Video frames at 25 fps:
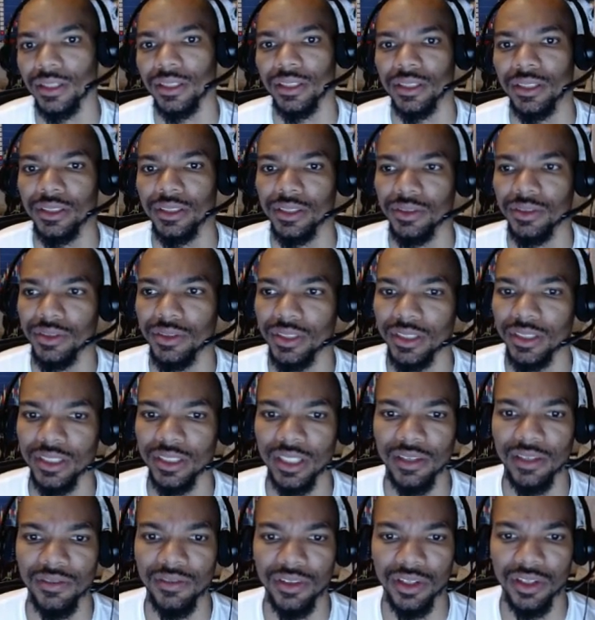So just
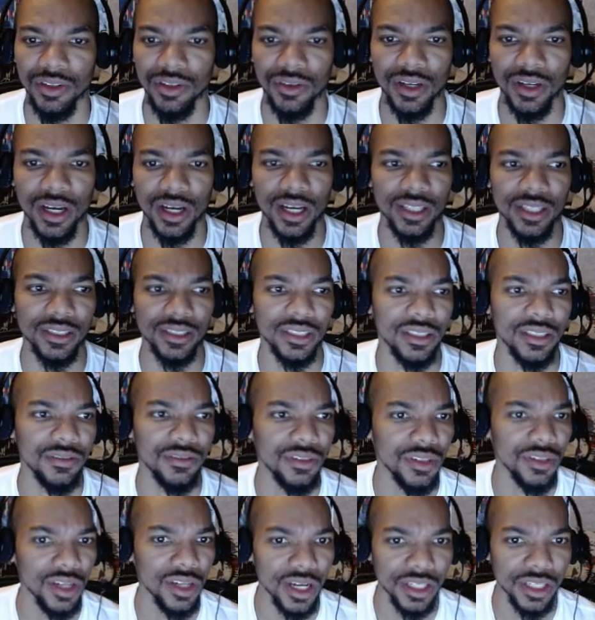giving you guys, and if
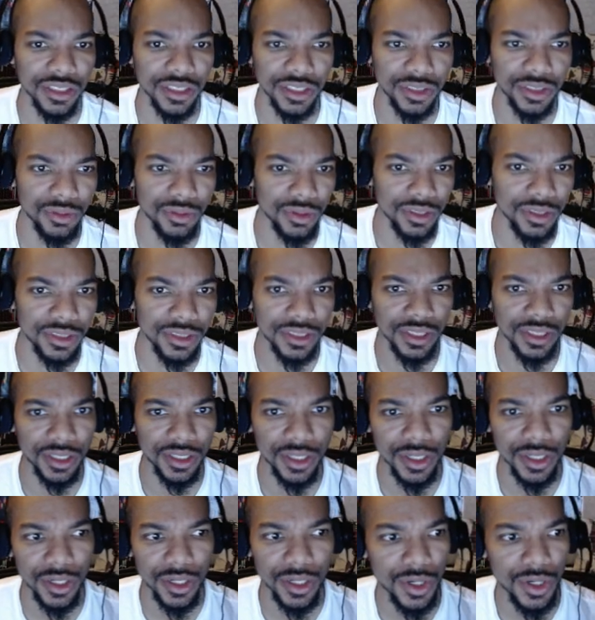you guys just want to
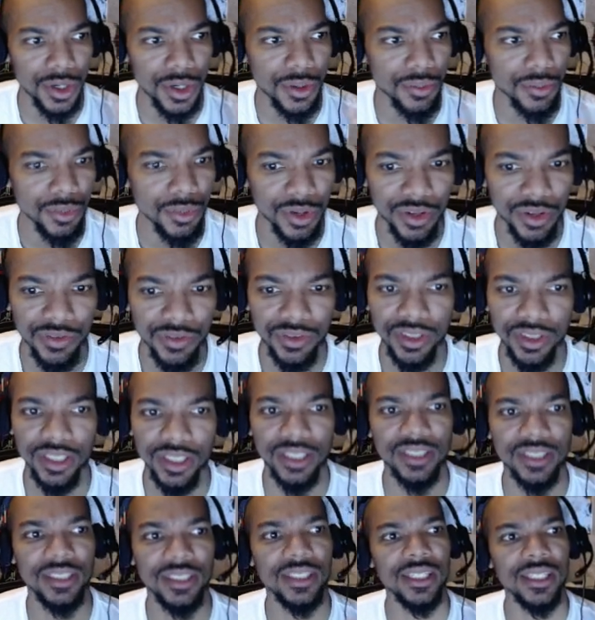briefly
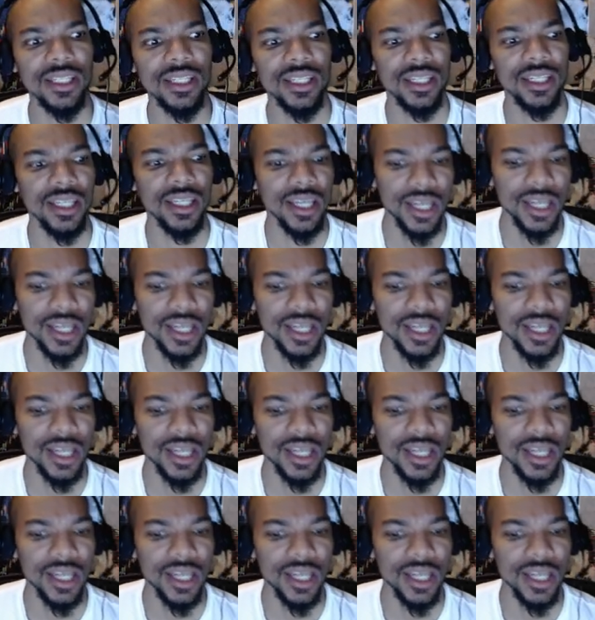see,